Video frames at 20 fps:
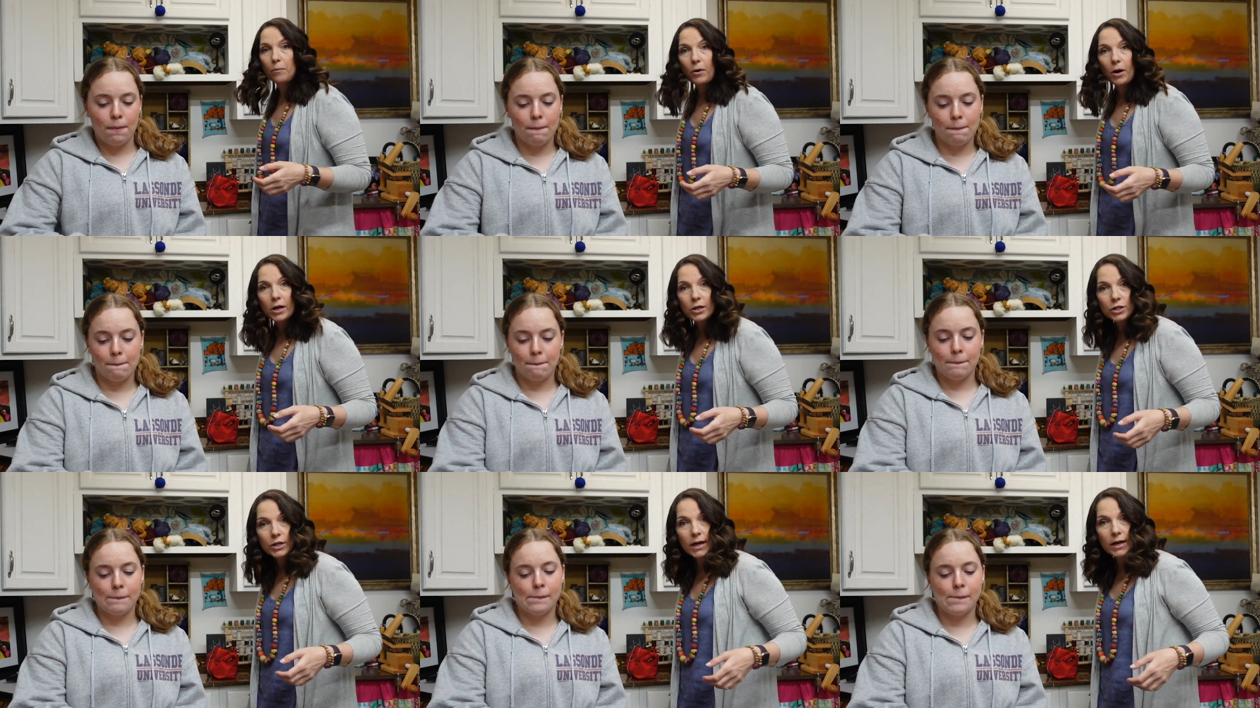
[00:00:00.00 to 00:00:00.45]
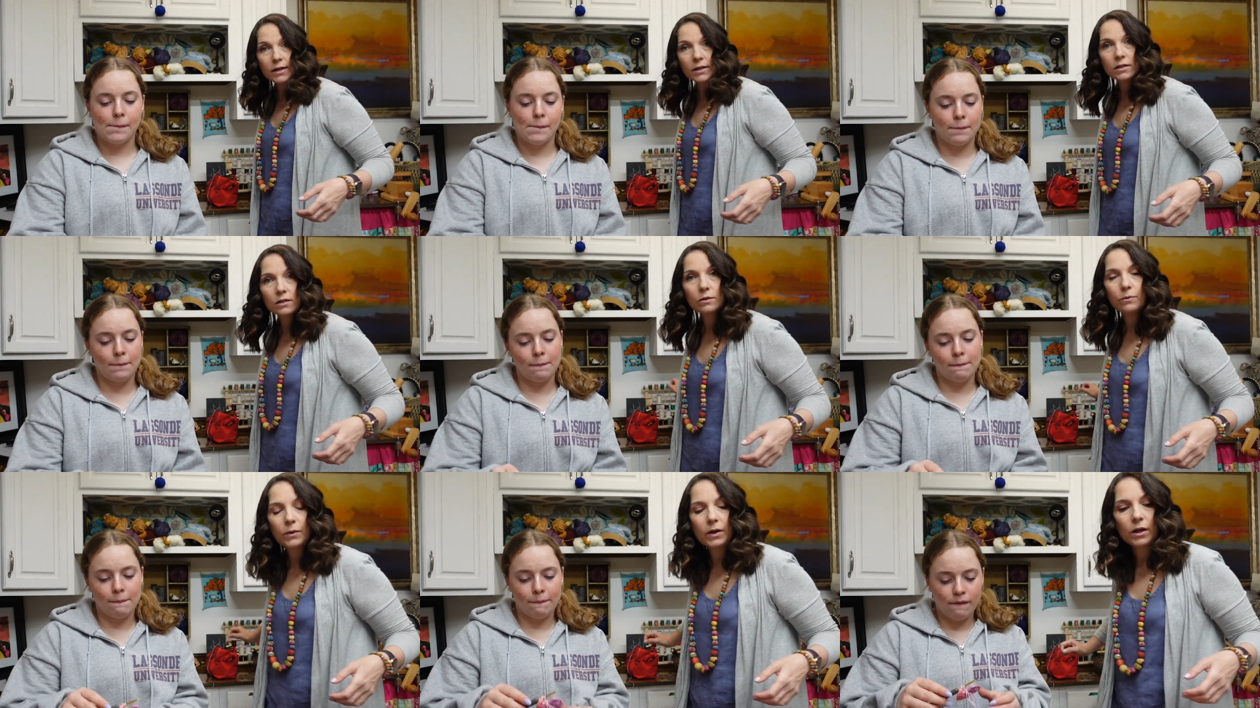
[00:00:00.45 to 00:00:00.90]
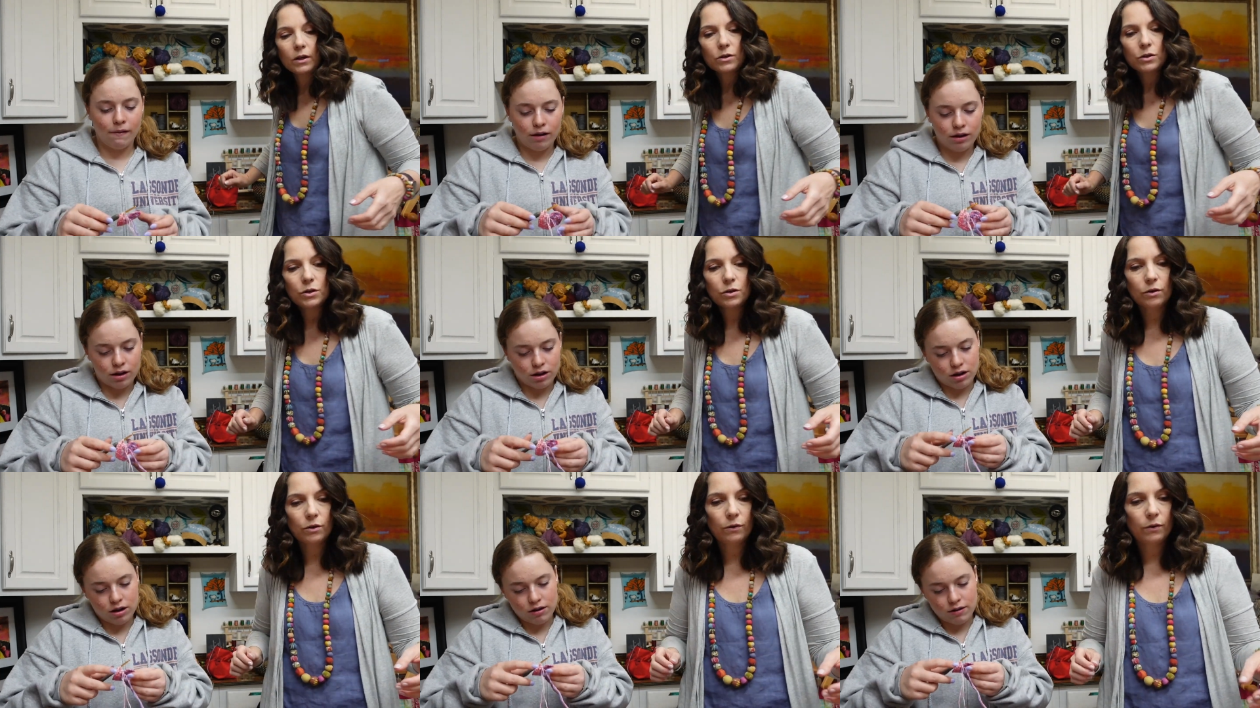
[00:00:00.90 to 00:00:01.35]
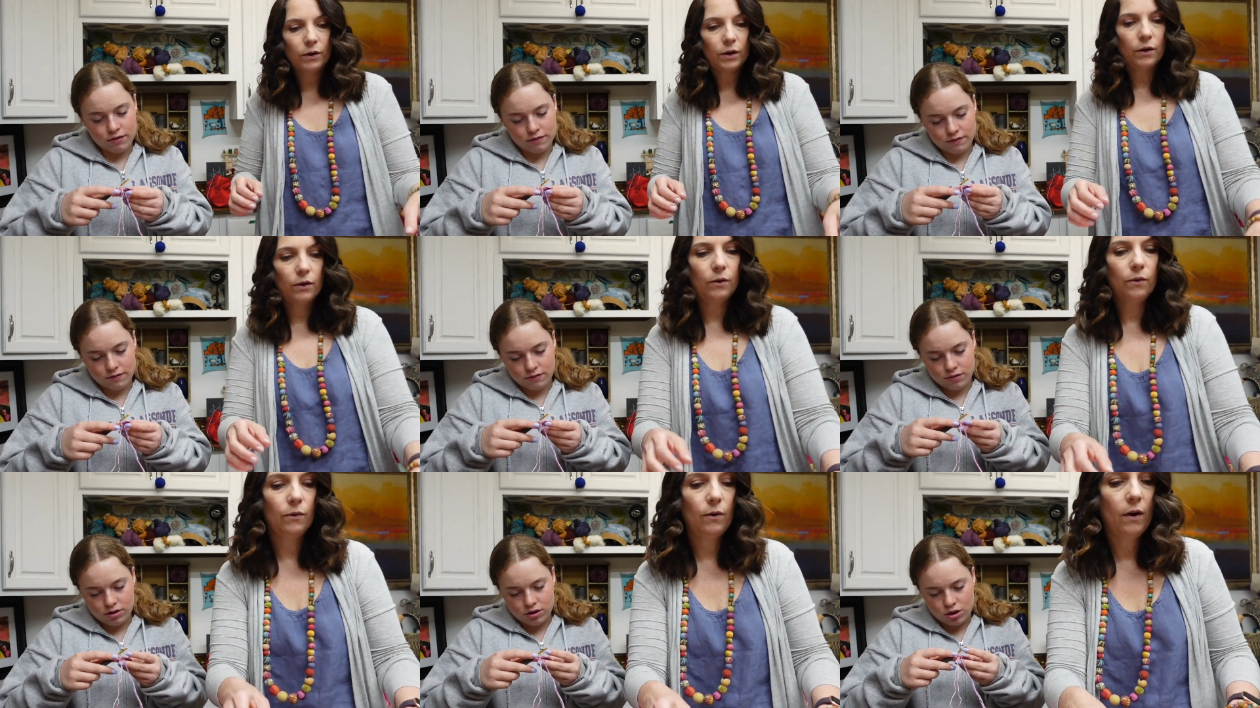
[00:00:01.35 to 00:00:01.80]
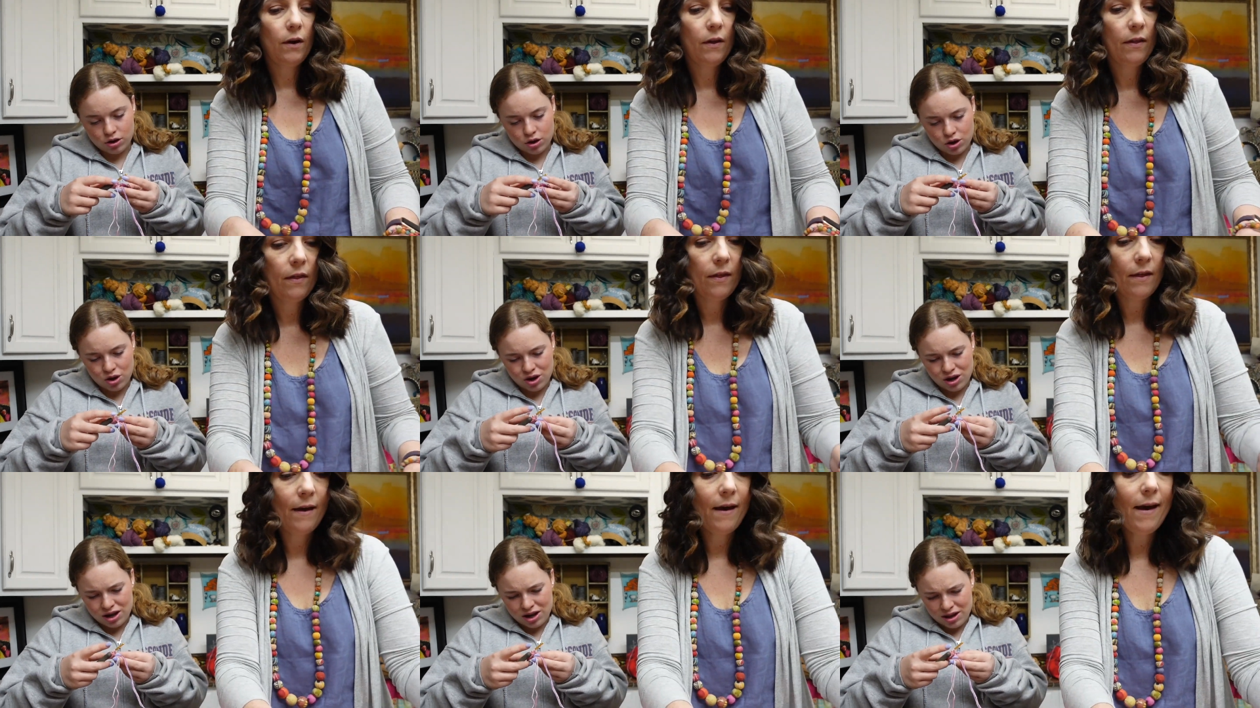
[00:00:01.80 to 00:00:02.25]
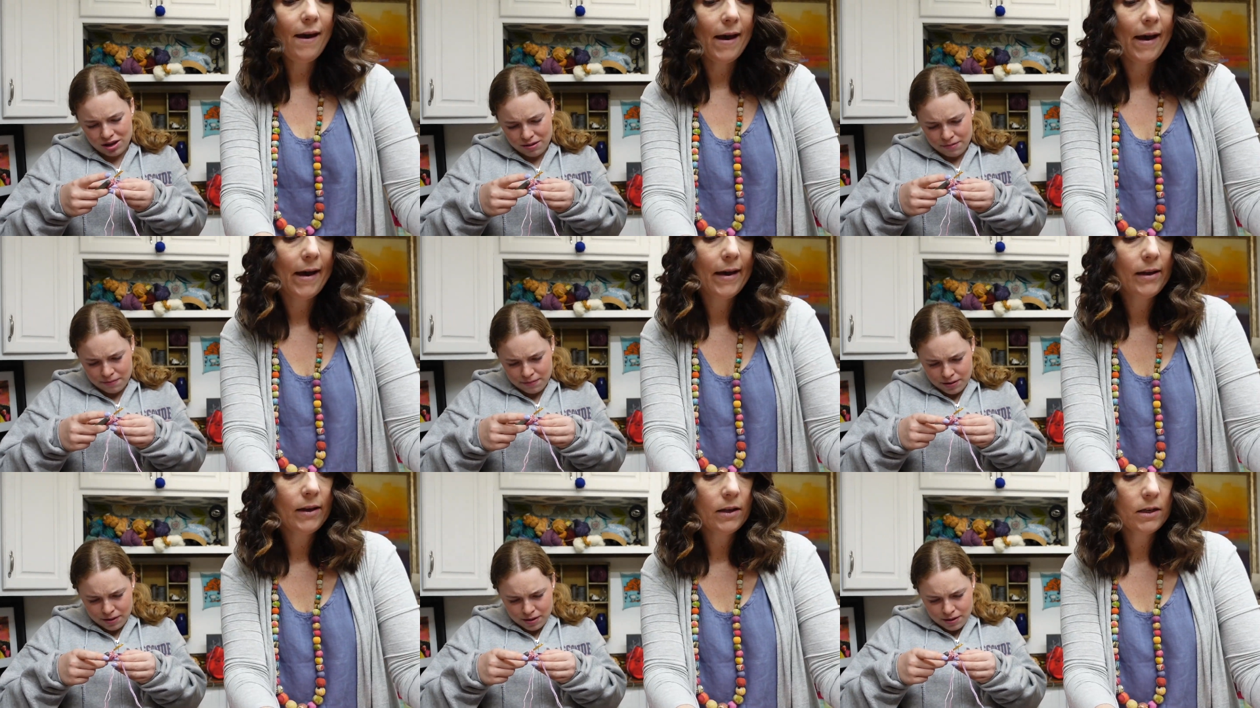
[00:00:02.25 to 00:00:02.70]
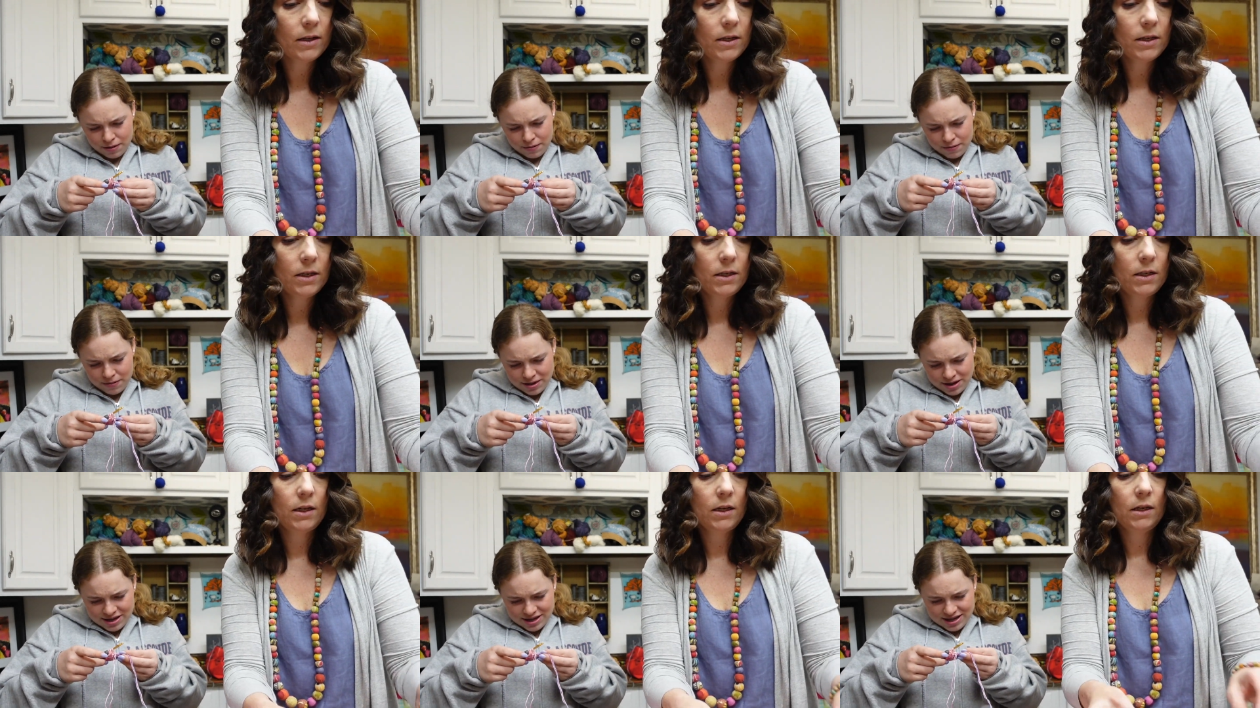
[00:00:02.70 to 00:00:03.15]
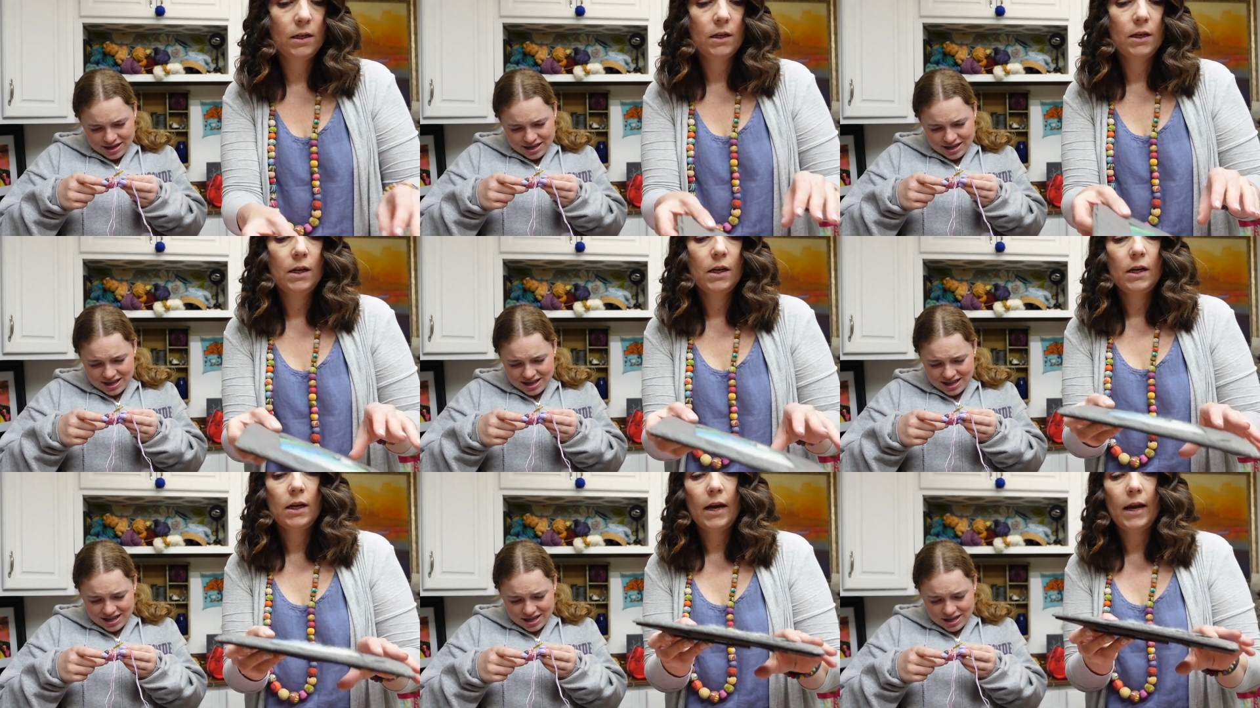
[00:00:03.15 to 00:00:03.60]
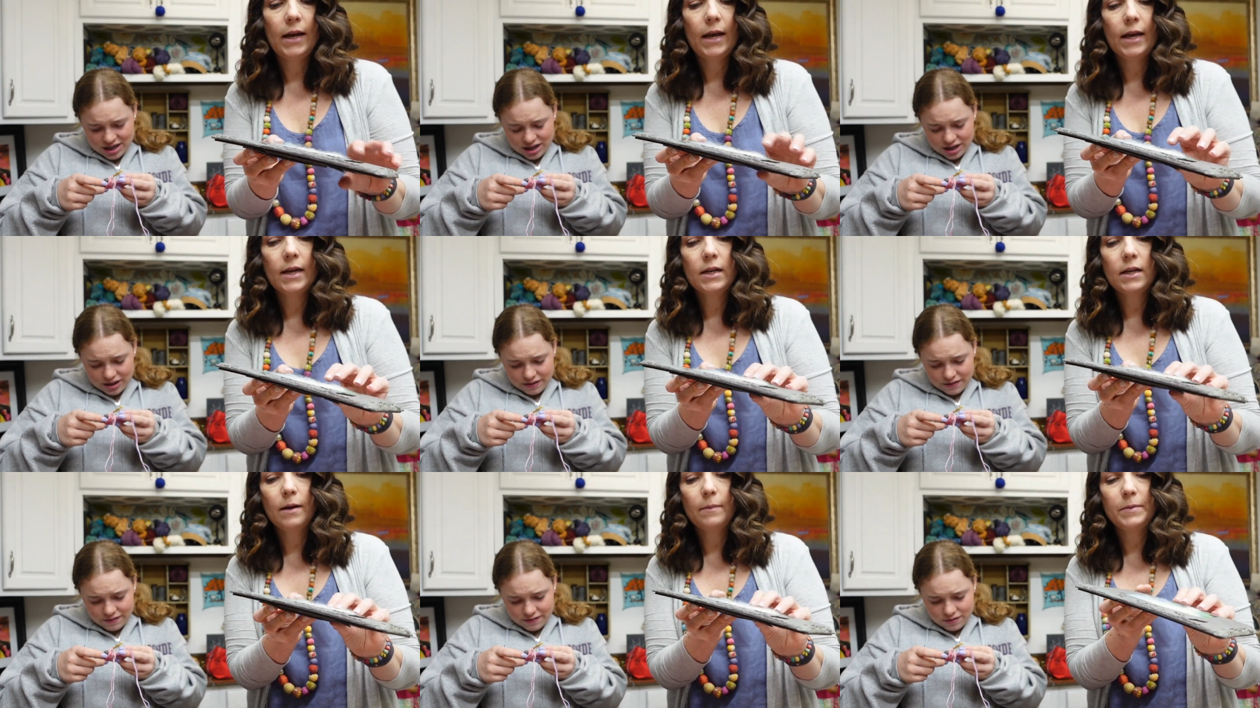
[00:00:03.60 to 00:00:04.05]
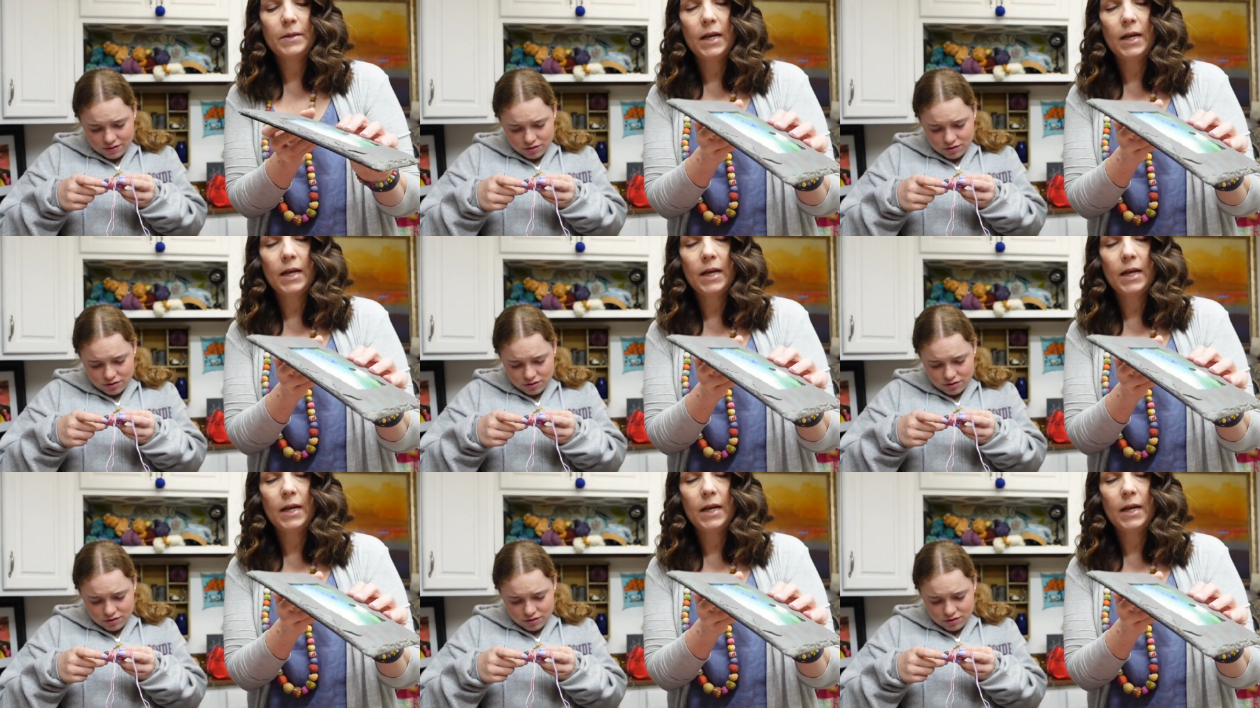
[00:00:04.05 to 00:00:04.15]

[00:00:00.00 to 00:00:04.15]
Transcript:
Speaker 1: project, so we can show you that. I ended up